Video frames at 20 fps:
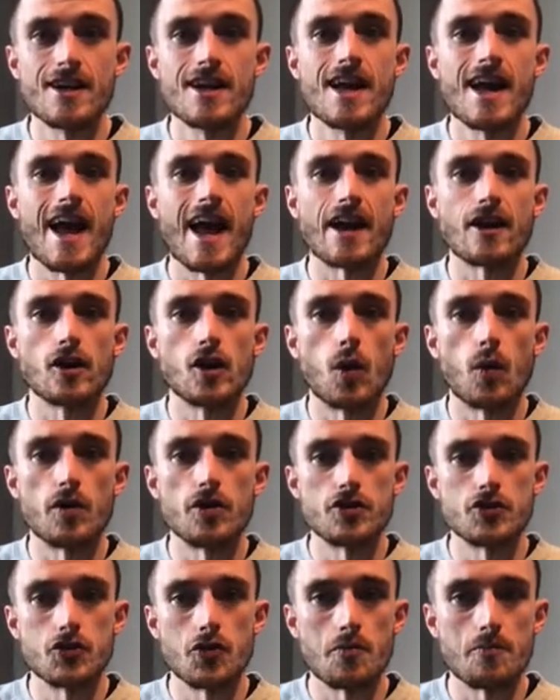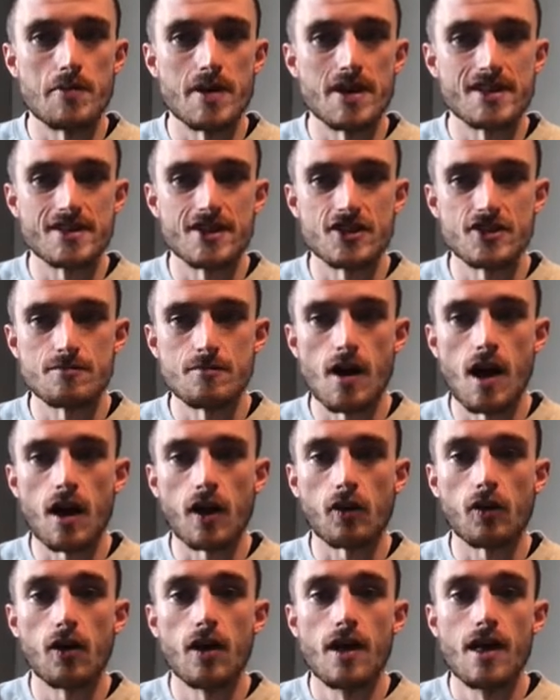and go into a business
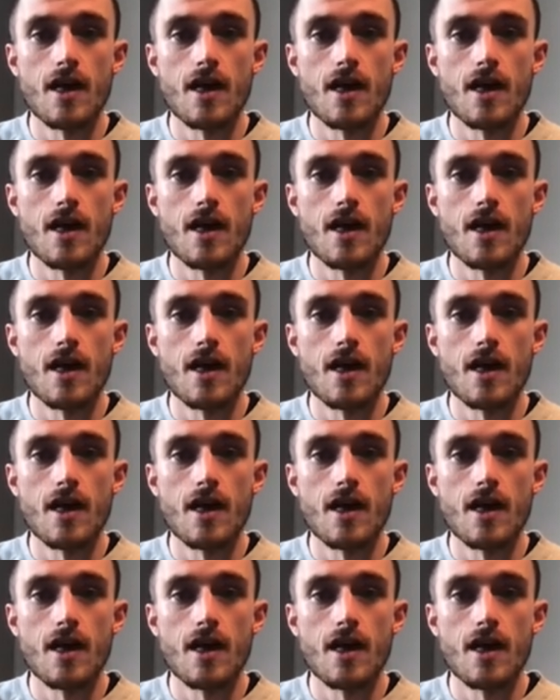model